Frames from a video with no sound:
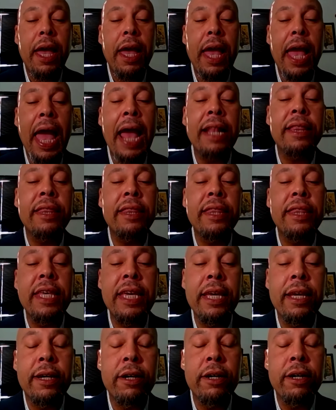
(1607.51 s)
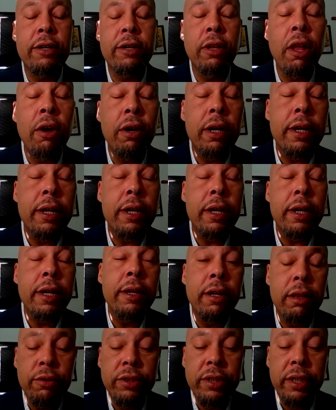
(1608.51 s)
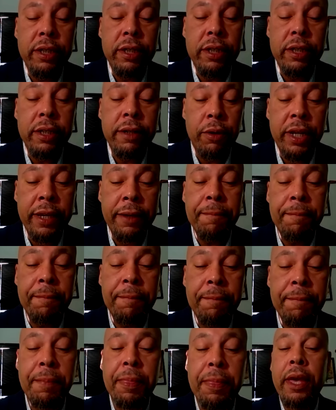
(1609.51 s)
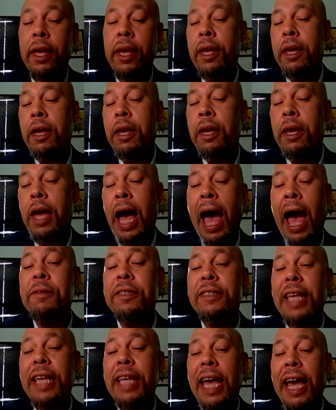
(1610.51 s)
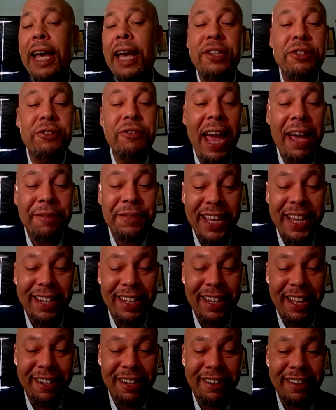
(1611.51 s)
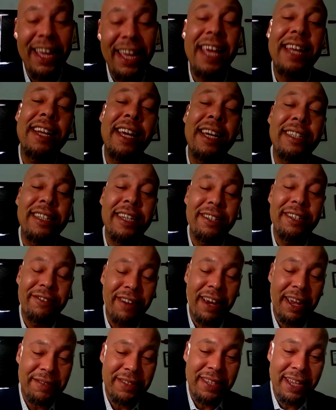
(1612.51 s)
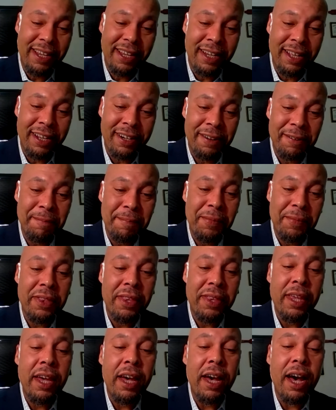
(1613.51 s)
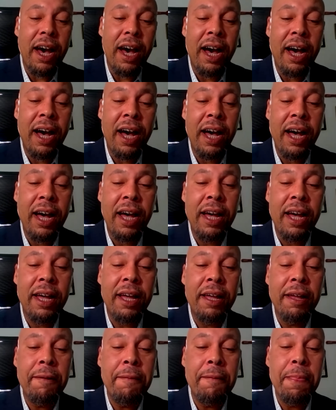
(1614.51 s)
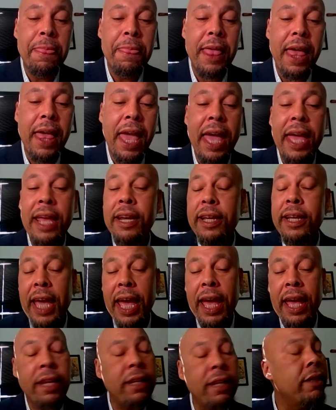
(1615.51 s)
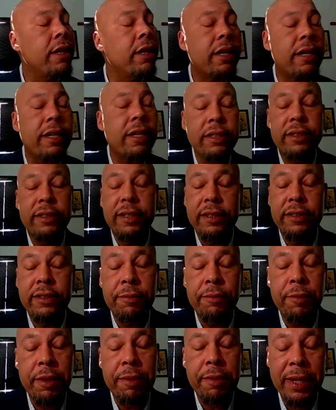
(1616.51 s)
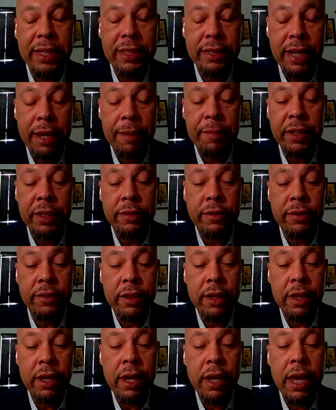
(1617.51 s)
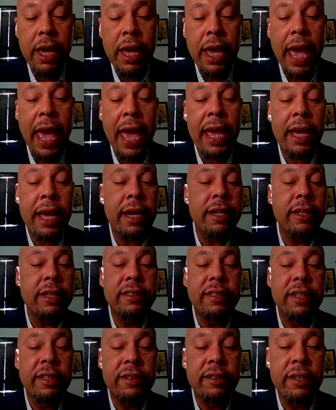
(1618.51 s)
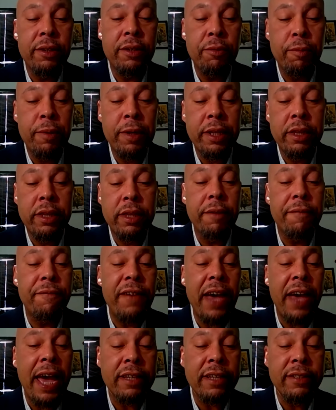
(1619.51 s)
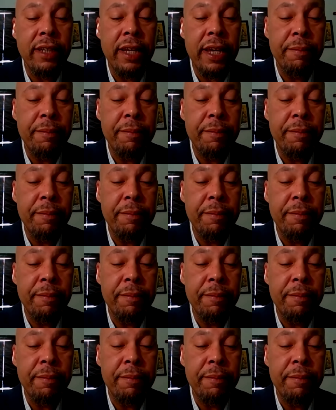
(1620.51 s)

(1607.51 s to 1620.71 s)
At the conclusion of voting, I was asked to draft said letter, and I did draft said letter. And again, consistent with my statements and consistent with the facts laid